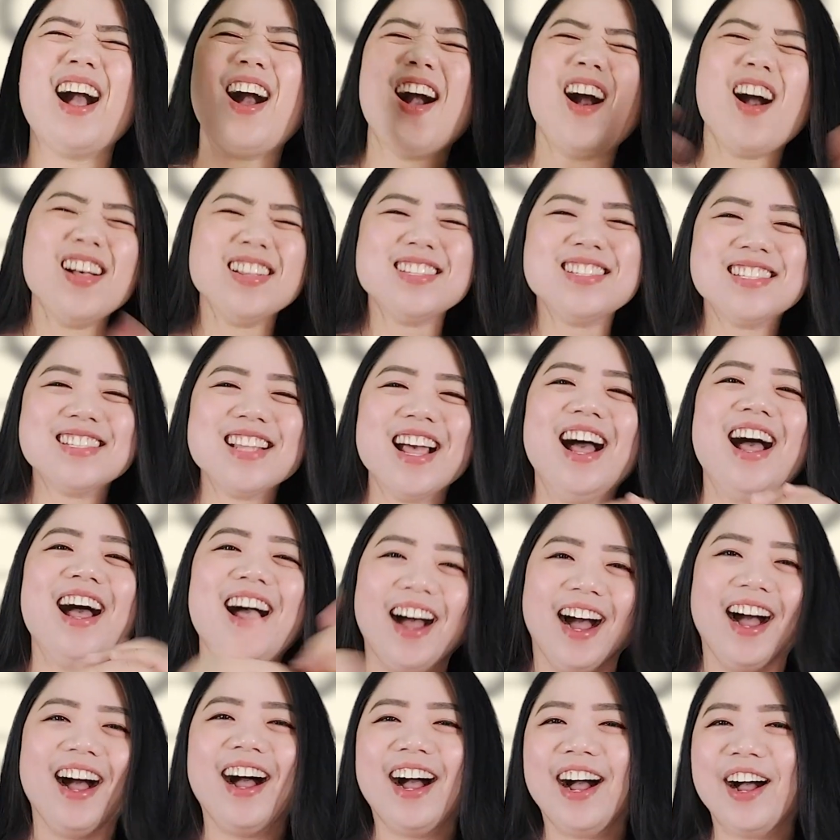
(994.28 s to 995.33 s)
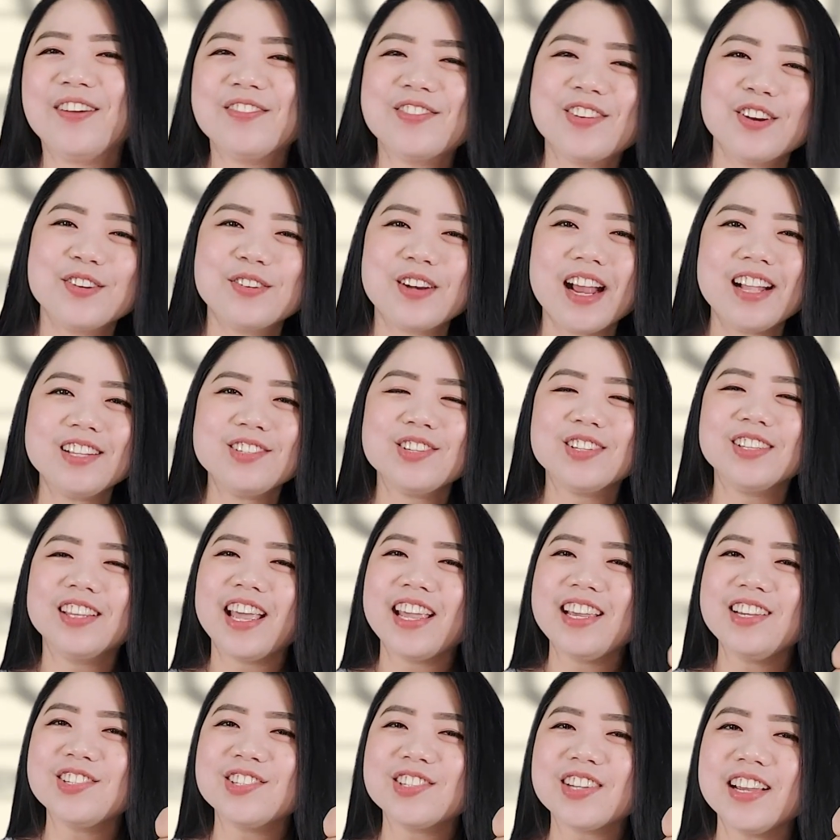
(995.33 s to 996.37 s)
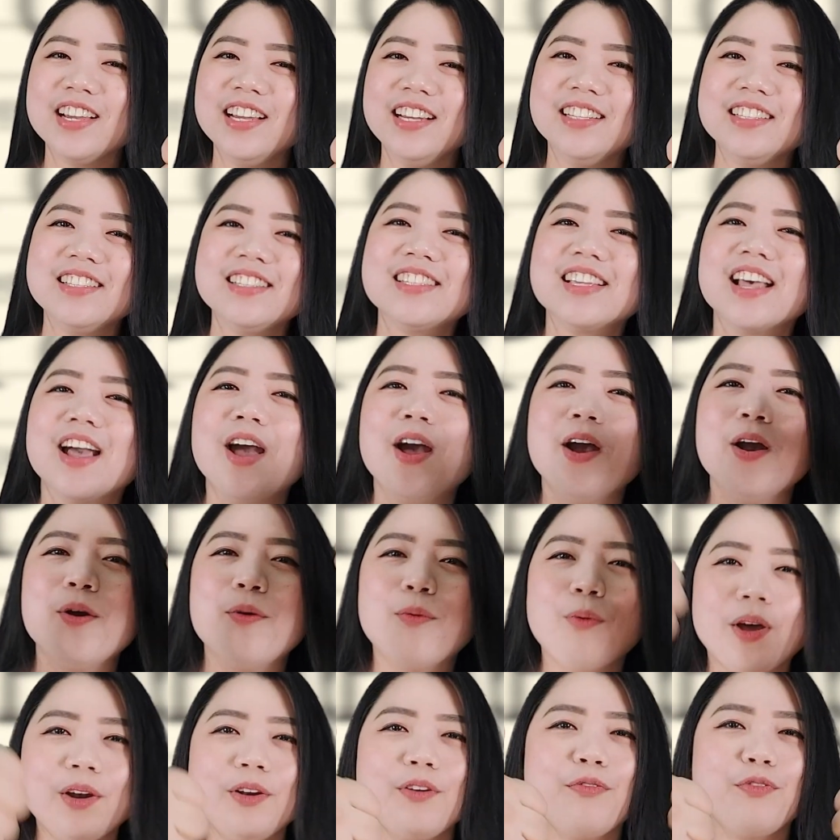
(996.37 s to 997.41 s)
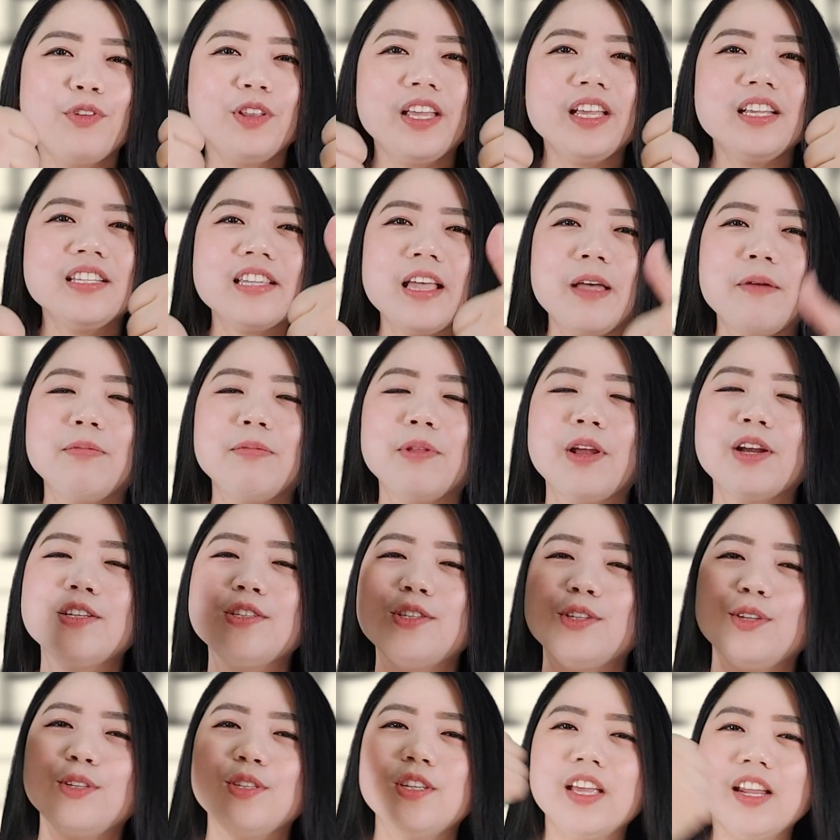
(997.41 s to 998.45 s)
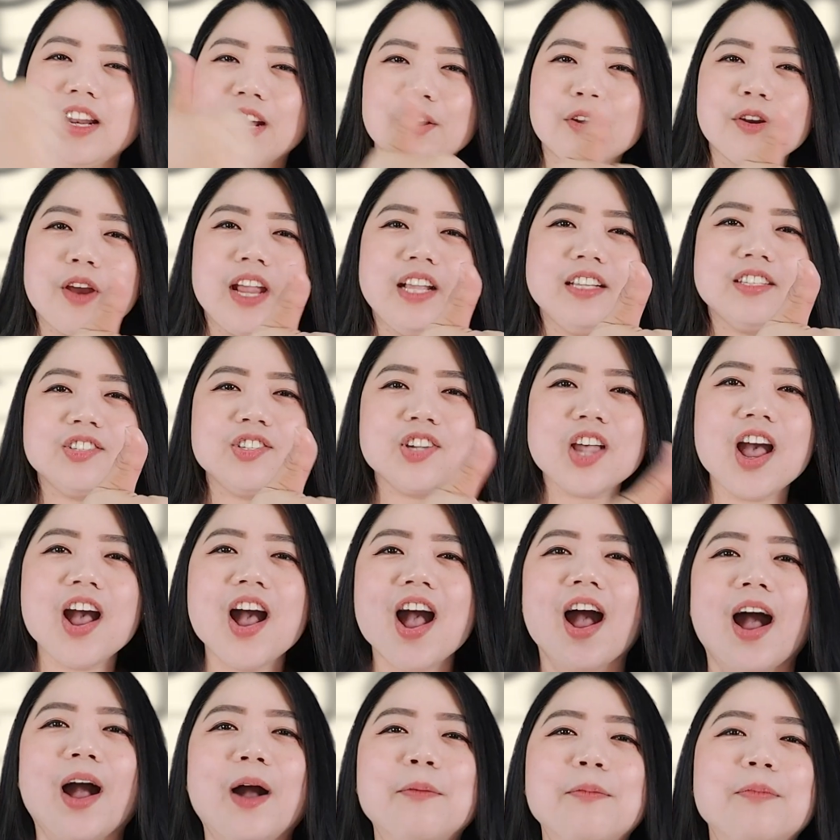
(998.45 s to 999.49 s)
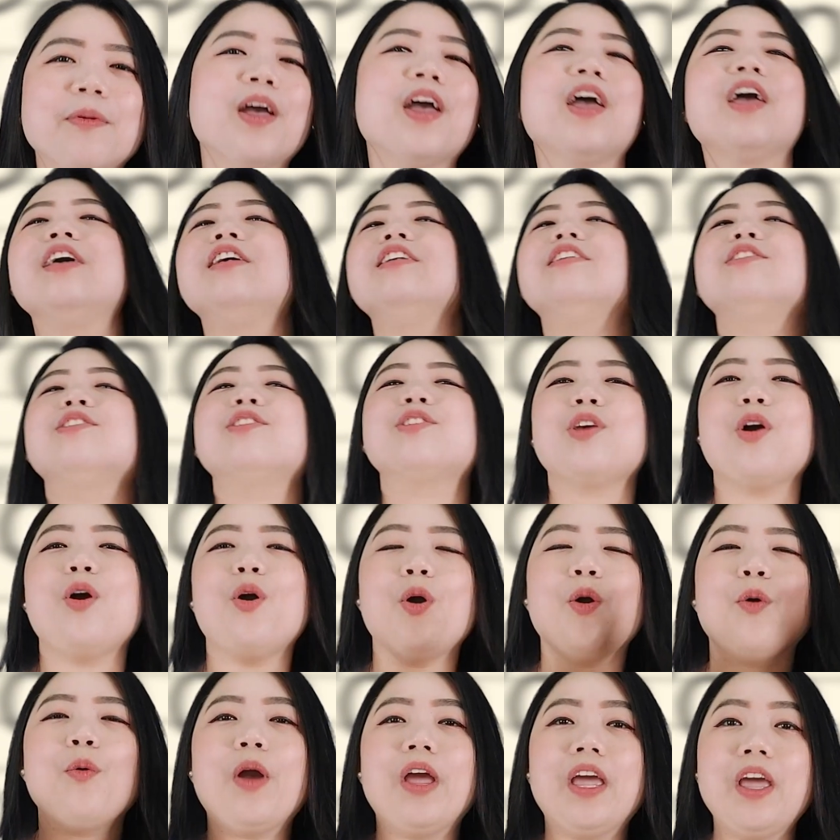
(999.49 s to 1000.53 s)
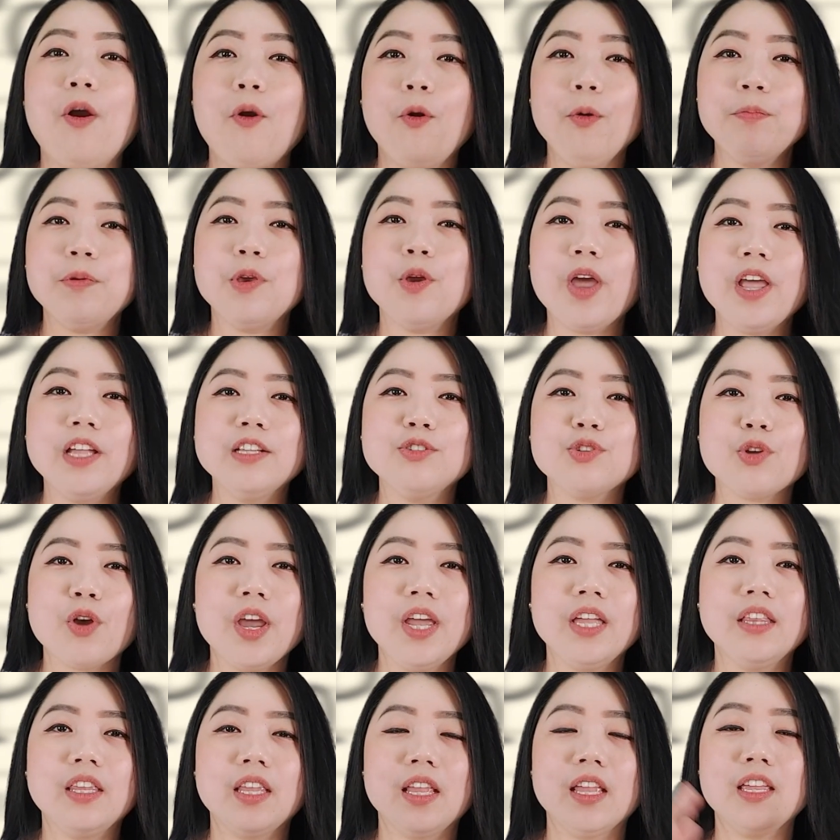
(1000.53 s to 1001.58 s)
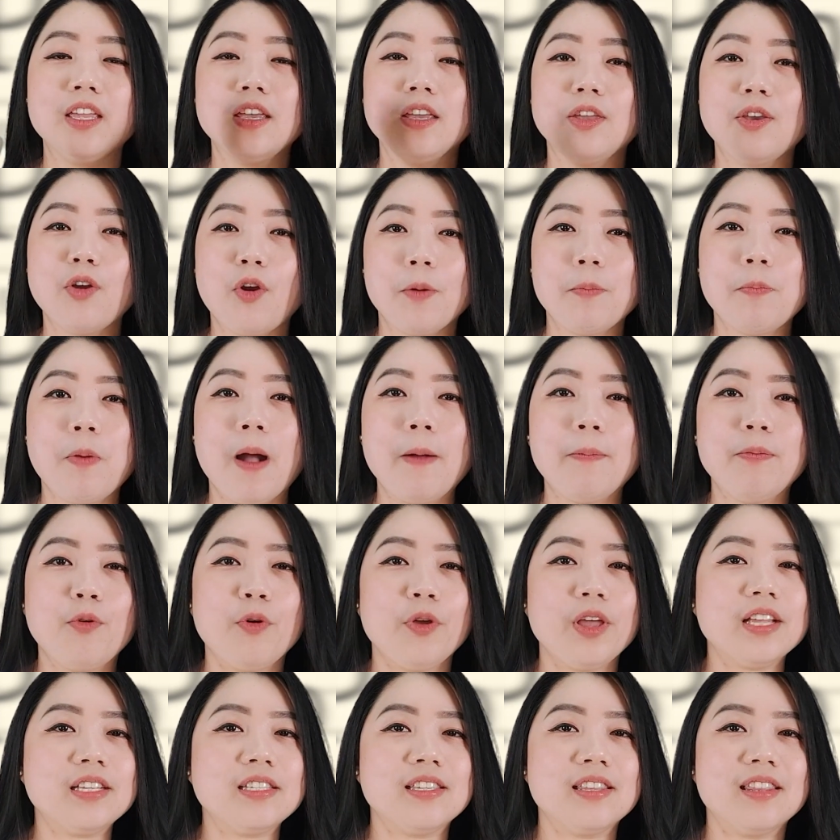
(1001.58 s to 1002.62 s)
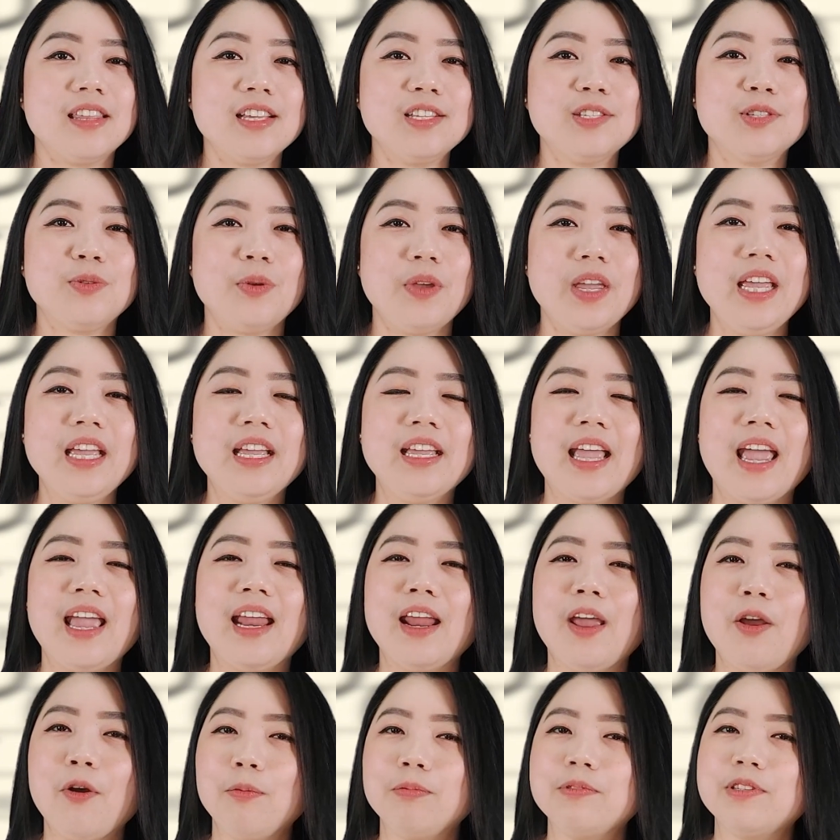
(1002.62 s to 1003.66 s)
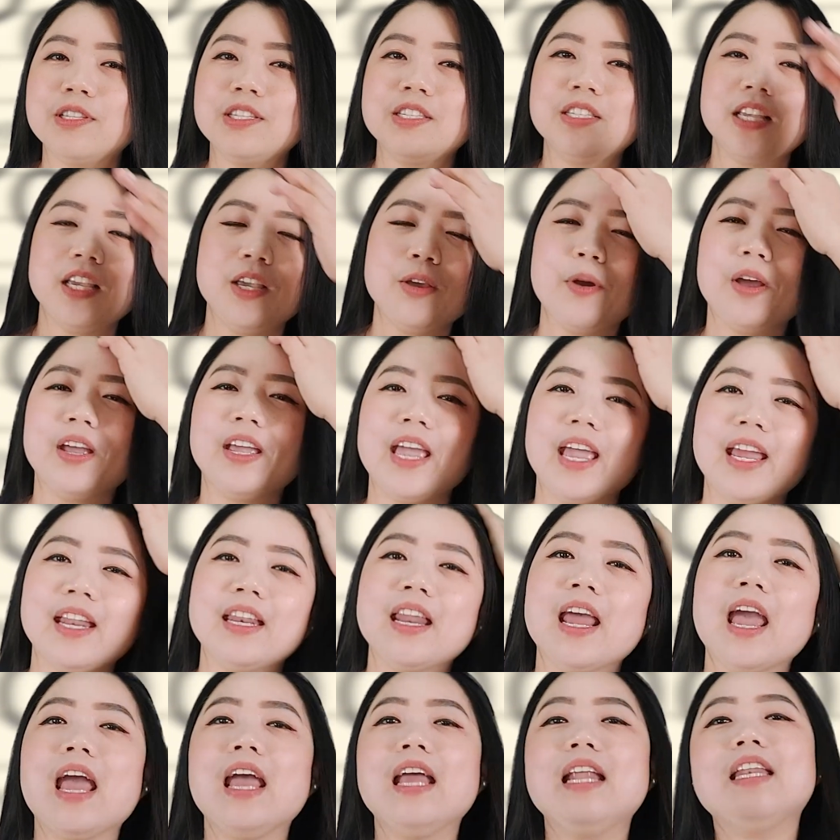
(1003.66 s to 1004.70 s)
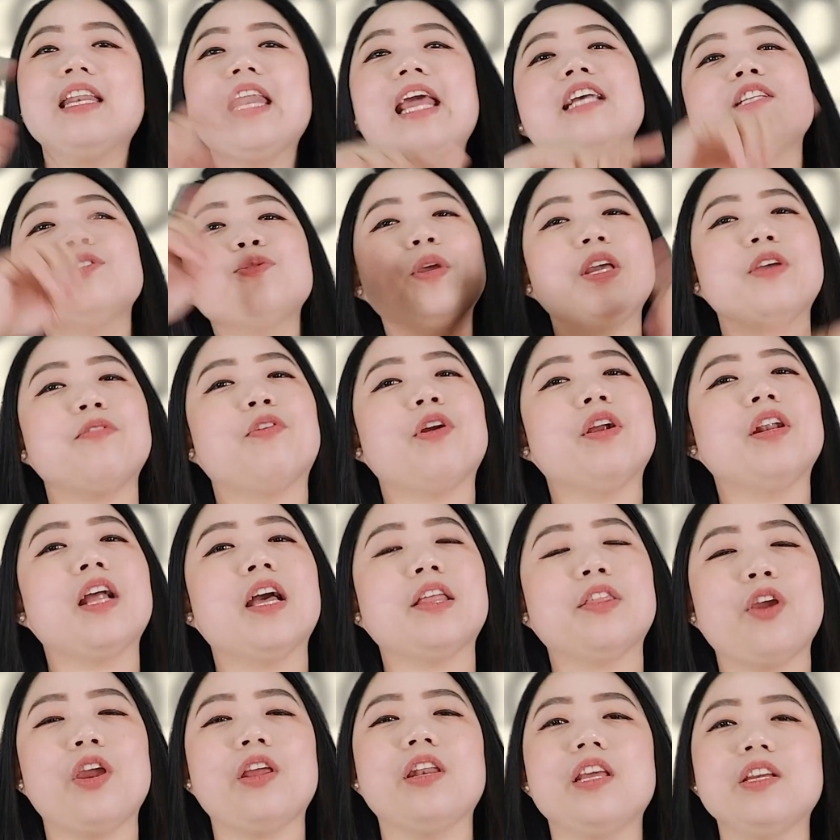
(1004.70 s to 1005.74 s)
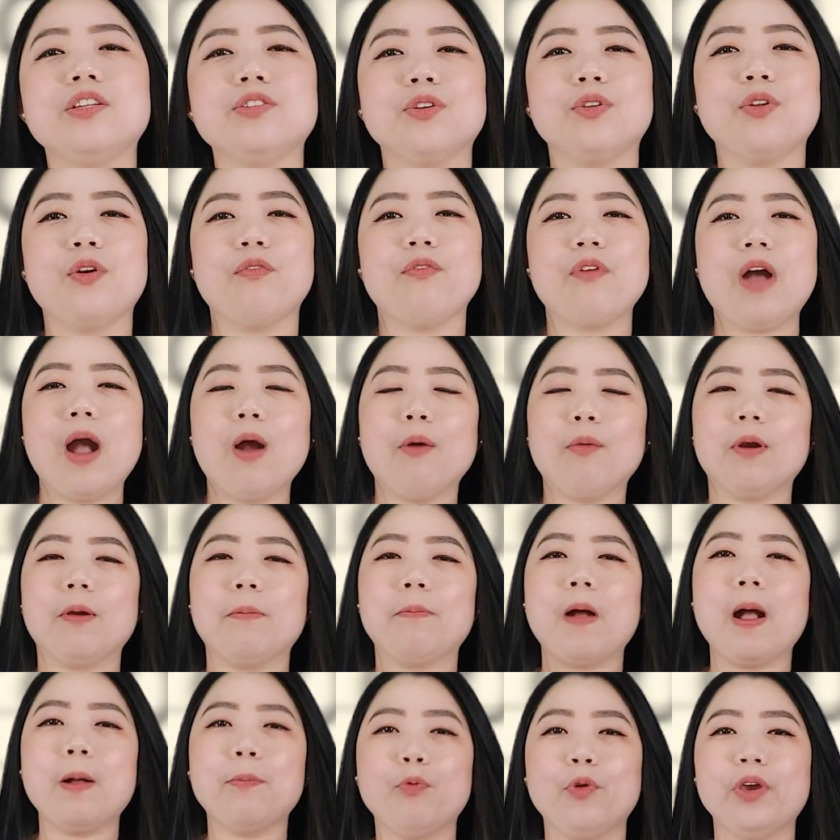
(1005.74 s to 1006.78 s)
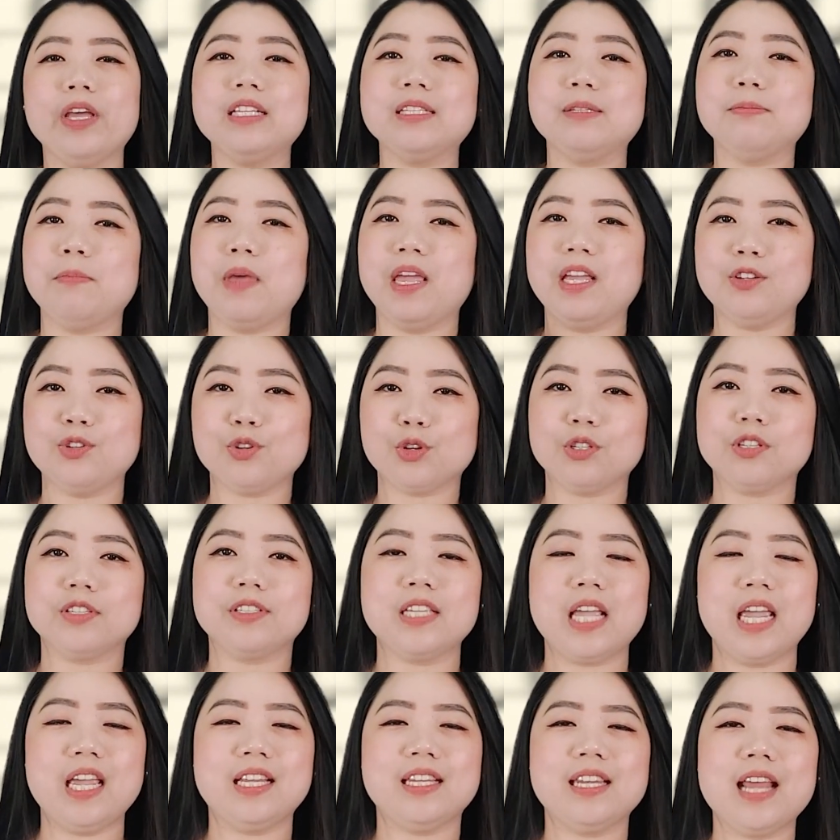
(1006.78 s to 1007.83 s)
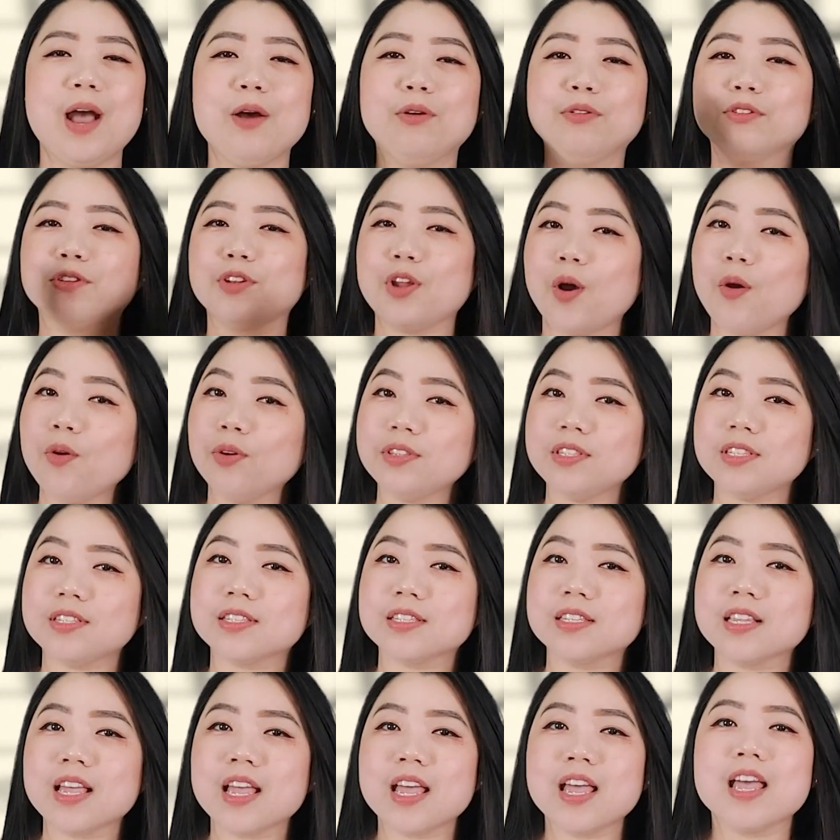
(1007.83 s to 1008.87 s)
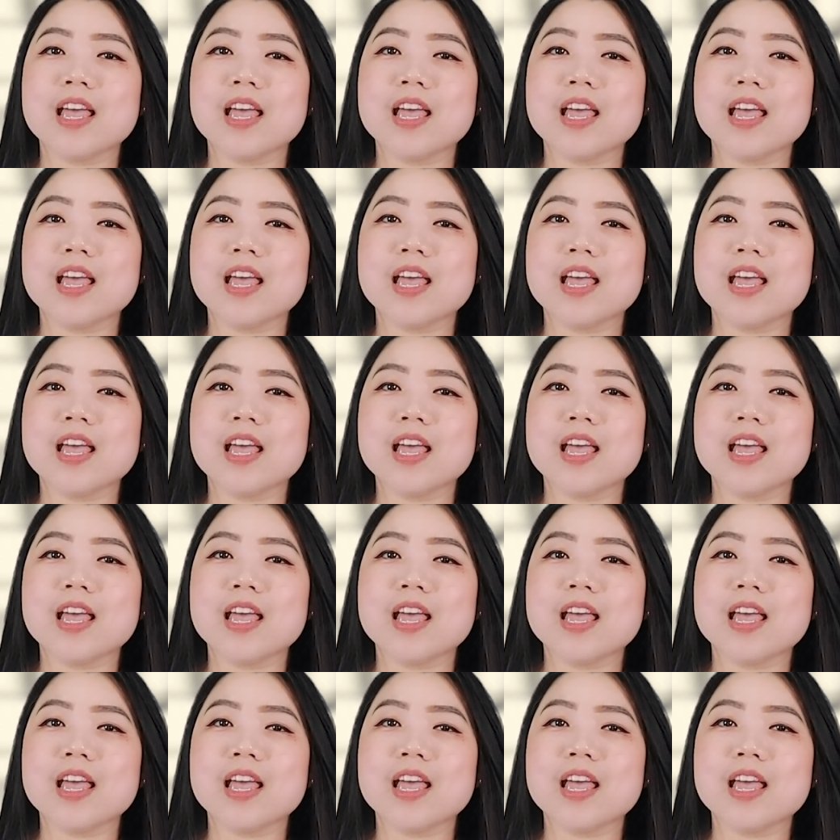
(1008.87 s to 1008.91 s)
Awesome! Congratulations! Wonderful exemplars, you did a great job. So I hope you enjoyed your pop quiz this week, and I hope to see you again next week for another edition of our pop quiz. Make sure to take down notes.